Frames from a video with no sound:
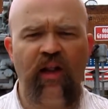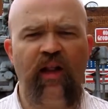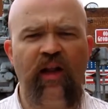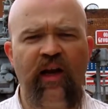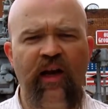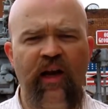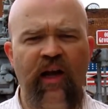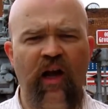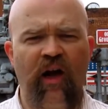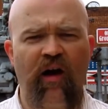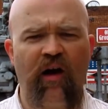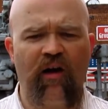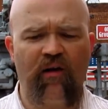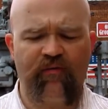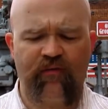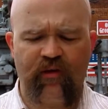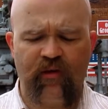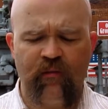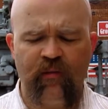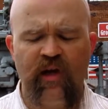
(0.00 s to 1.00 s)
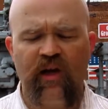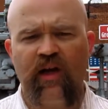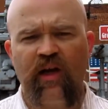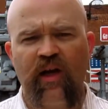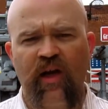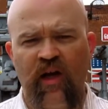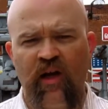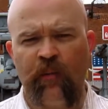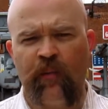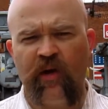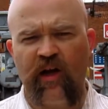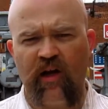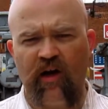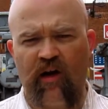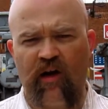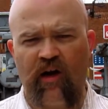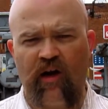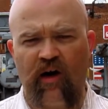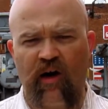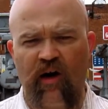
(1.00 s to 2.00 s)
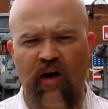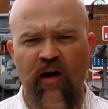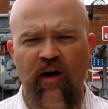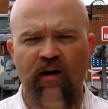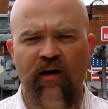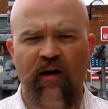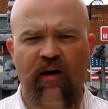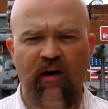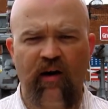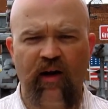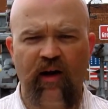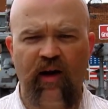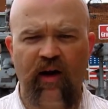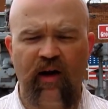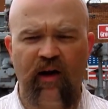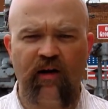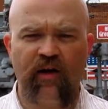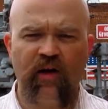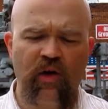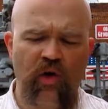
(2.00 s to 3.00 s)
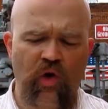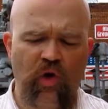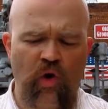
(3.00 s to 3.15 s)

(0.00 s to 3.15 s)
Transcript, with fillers: Leading off, N P R declared